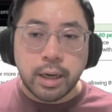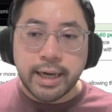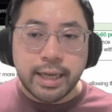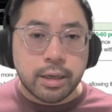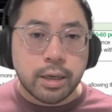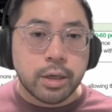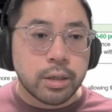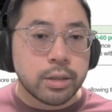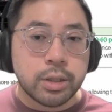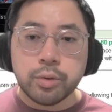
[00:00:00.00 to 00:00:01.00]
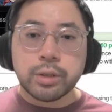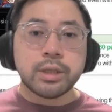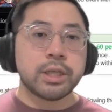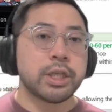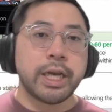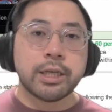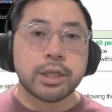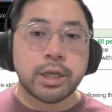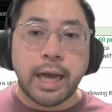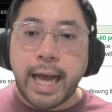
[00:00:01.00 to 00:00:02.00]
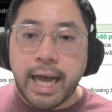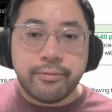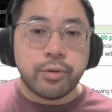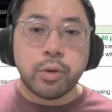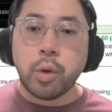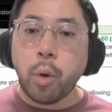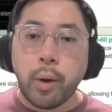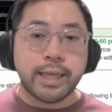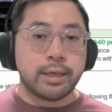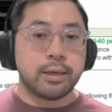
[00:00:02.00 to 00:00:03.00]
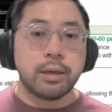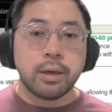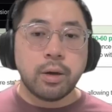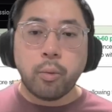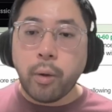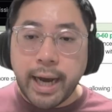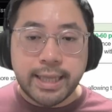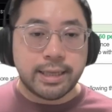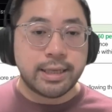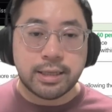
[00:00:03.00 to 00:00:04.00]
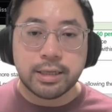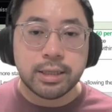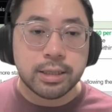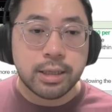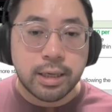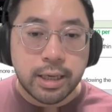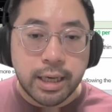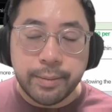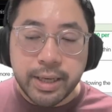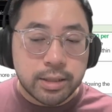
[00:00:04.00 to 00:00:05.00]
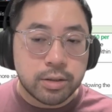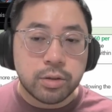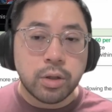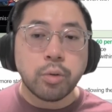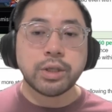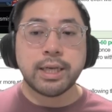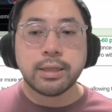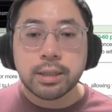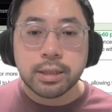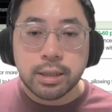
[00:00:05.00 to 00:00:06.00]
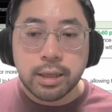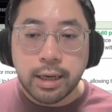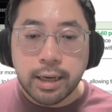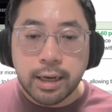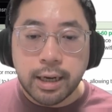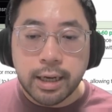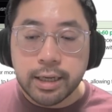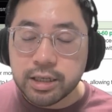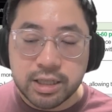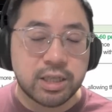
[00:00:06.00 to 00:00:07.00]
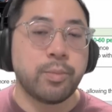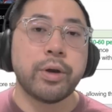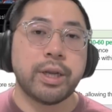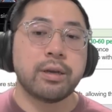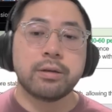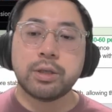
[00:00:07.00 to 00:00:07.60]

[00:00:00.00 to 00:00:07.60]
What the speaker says: Again, useless change. I have no idea why they did this. It makes no sense. It's just disappointing.